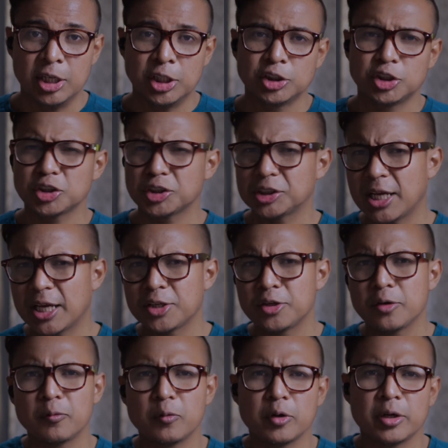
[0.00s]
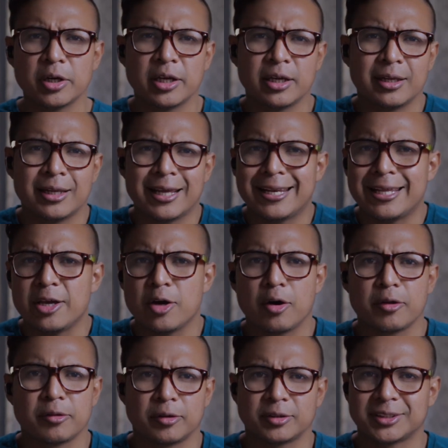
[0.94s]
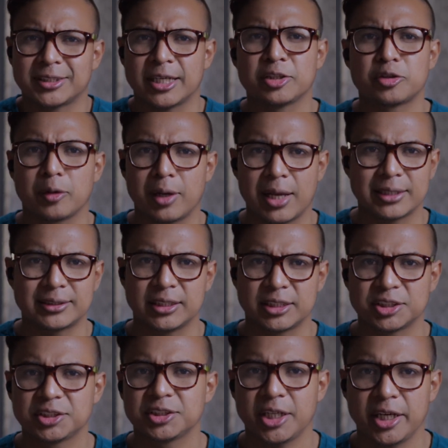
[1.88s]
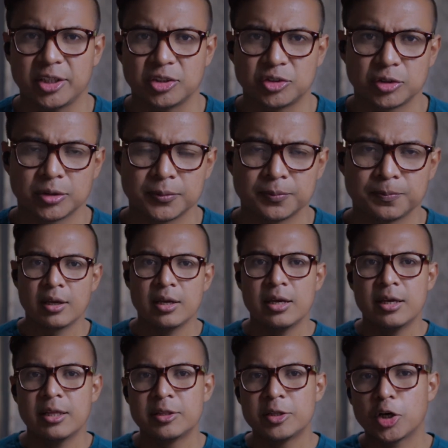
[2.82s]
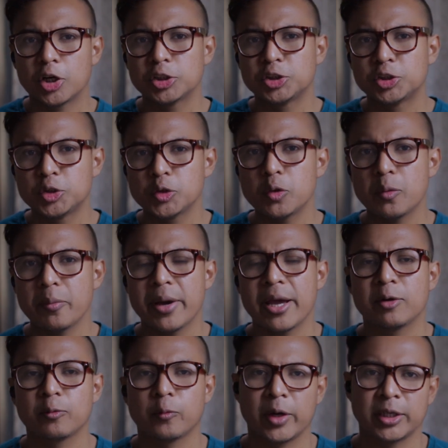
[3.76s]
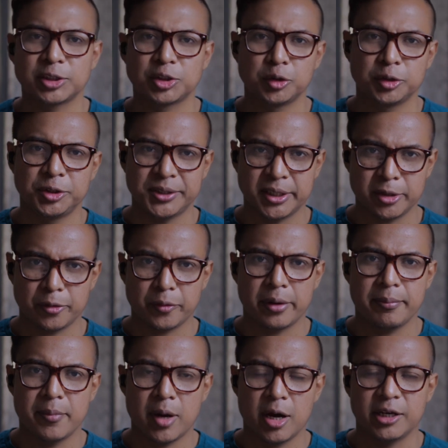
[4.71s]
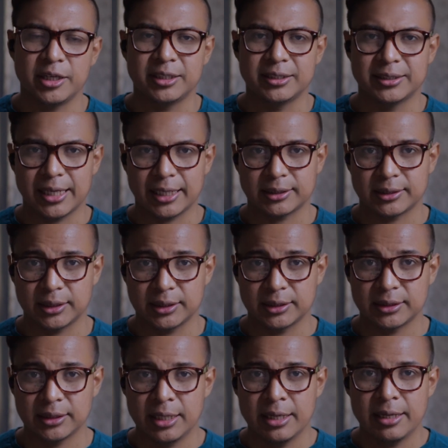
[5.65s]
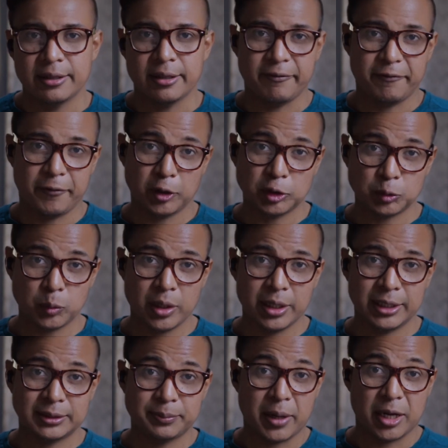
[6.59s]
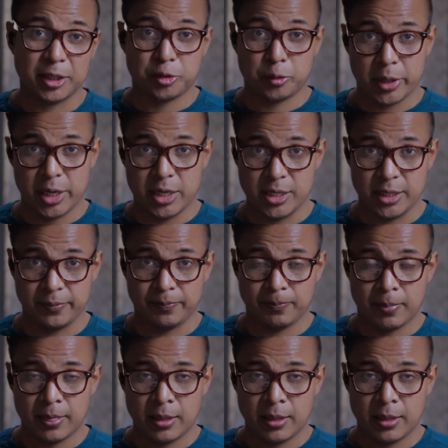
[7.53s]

just like you would in any other centralized exchange. There are two main ways to generate money in DEXs. The first one is by trading.